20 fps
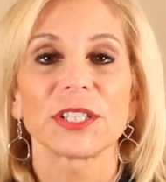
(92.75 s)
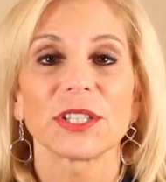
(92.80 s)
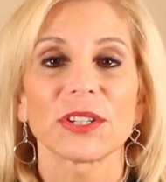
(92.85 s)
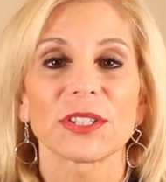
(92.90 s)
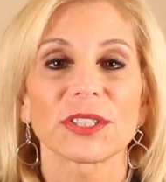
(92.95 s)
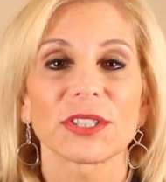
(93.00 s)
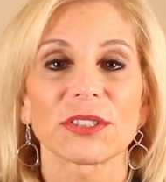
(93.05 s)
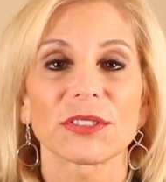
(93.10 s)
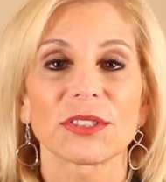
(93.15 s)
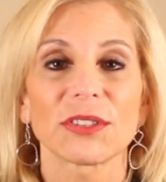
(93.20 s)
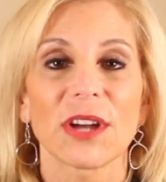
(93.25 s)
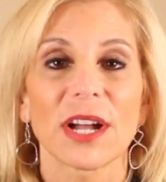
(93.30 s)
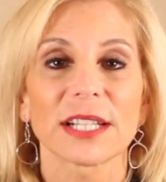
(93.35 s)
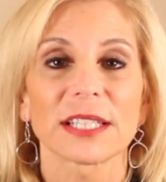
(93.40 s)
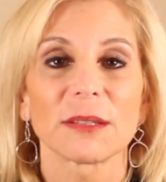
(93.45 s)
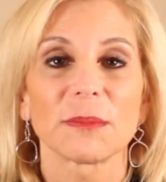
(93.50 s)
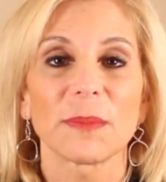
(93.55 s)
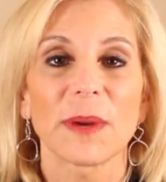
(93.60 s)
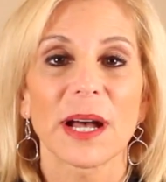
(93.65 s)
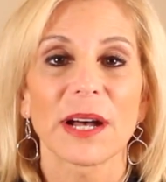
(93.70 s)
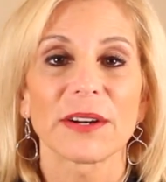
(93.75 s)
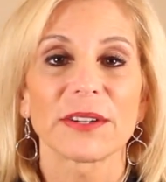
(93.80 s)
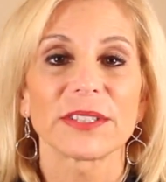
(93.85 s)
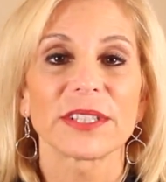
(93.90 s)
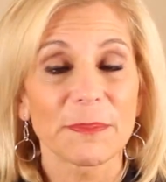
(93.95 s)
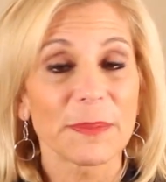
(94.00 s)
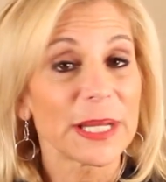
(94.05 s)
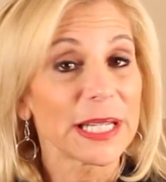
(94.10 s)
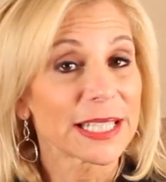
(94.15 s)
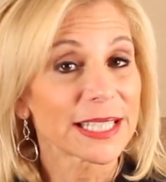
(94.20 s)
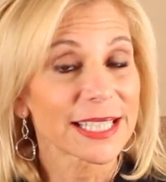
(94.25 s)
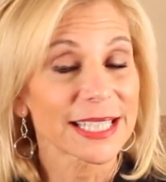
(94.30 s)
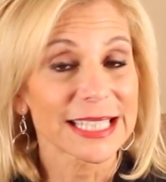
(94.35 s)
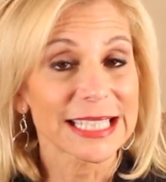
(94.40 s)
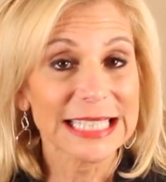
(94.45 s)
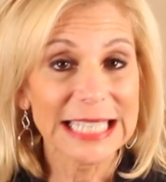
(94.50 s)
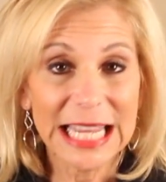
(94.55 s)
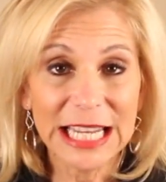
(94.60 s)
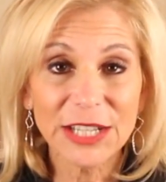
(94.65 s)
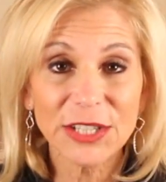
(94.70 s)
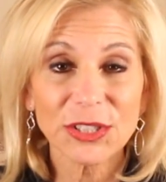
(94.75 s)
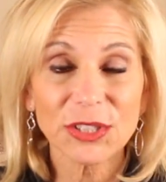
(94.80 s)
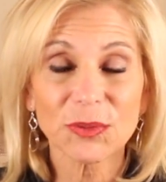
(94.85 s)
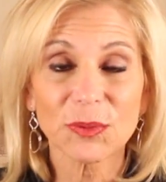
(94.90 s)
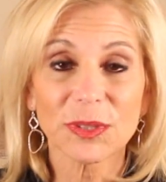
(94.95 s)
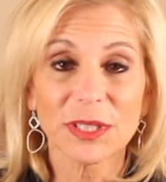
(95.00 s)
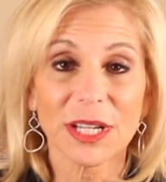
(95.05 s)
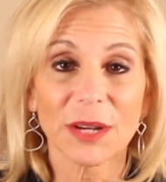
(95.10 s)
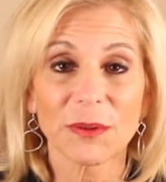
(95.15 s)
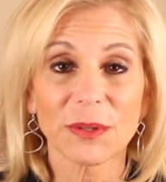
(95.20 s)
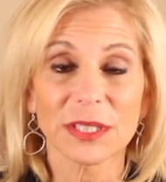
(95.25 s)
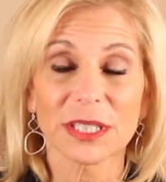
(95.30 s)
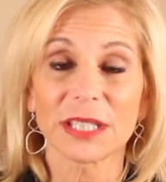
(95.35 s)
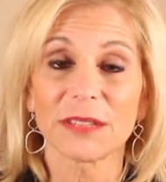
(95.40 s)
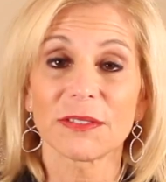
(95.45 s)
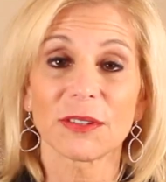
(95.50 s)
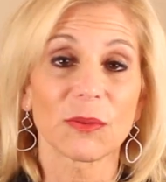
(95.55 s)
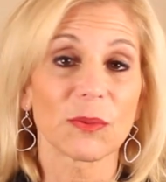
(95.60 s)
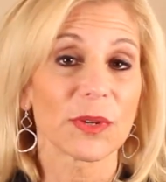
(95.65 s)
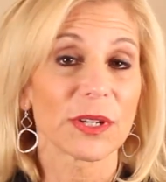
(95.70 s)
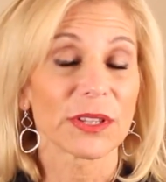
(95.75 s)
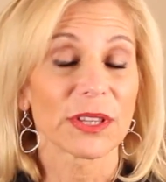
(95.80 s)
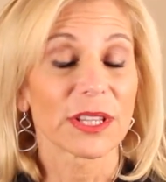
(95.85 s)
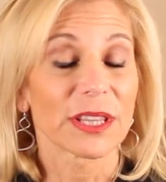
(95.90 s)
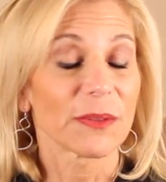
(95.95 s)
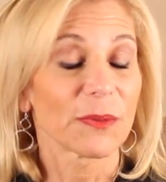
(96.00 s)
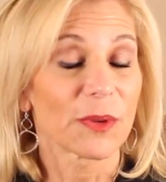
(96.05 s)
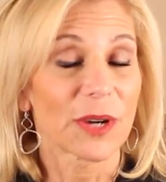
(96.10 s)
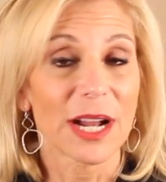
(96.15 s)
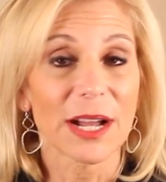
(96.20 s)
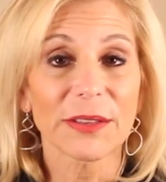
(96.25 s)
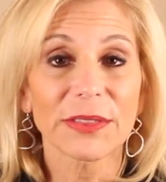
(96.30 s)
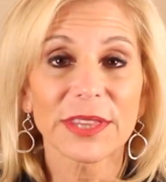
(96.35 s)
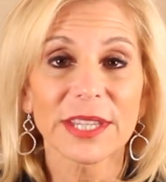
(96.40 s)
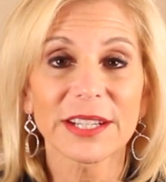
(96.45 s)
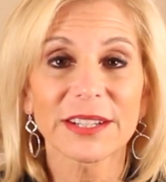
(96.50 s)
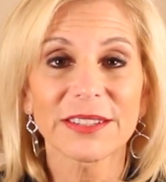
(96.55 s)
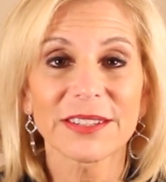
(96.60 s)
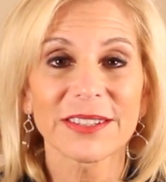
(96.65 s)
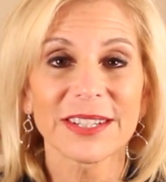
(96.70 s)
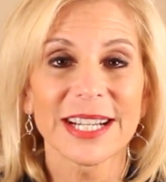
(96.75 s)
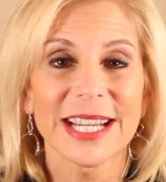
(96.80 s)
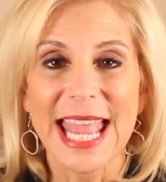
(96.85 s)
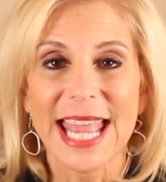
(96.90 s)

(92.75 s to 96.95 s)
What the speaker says: She also talked about penis extenders, which I wasn't even aware that they were out there.